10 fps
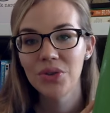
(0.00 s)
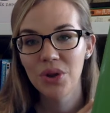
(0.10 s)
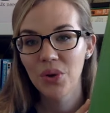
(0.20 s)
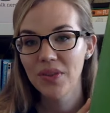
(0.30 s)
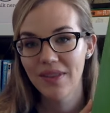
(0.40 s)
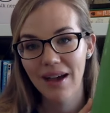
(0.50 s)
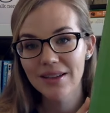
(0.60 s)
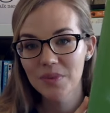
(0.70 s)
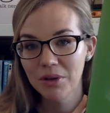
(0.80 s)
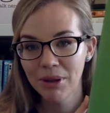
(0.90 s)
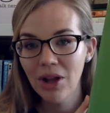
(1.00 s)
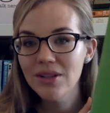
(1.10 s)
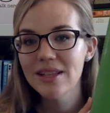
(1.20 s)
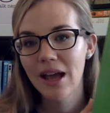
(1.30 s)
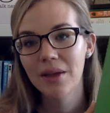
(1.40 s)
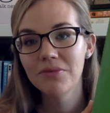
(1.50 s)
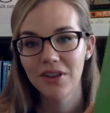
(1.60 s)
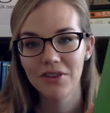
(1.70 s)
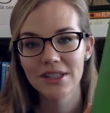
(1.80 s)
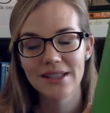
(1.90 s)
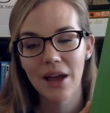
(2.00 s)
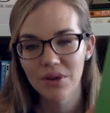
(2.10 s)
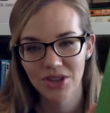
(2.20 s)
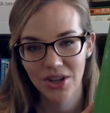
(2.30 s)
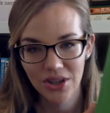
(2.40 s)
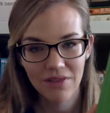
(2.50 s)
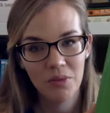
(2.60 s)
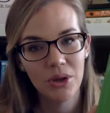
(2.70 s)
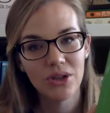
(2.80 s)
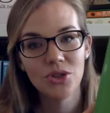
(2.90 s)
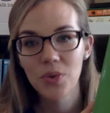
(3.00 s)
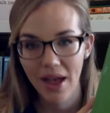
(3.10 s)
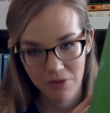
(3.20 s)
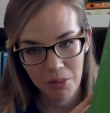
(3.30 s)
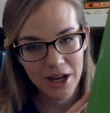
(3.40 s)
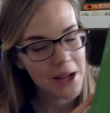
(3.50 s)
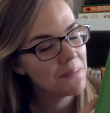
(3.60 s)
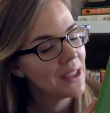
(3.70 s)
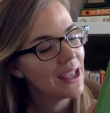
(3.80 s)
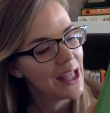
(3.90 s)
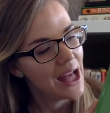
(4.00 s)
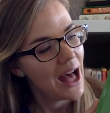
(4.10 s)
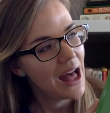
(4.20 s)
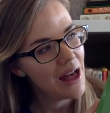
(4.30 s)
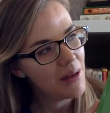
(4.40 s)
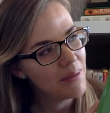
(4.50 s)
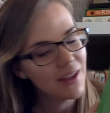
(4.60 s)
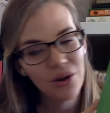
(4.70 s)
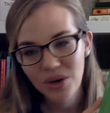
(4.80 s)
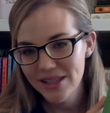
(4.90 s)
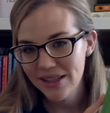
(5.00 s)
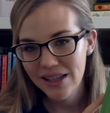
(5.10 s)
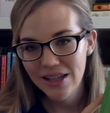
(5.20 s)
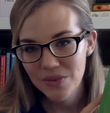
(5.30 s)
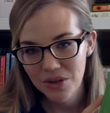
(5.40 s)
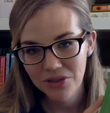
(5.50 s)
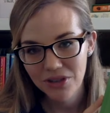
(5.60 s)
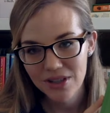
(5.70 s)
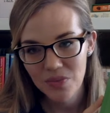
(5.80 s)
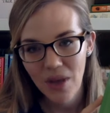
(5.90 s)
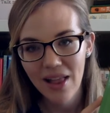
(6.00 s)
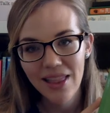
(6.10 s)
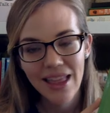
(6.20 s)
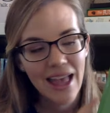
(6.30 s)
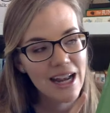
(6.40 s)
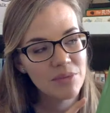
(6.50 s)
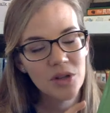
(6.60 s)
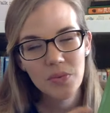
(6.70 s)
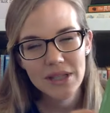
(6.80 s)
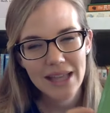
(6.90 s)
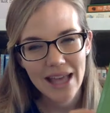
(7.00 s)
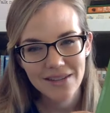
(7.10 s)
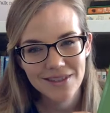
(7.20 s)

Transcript: you know that that is one of my all-time favorites. I wish I could give a book to everybody. Cordelia is wonderful as well, and I'm going to read the end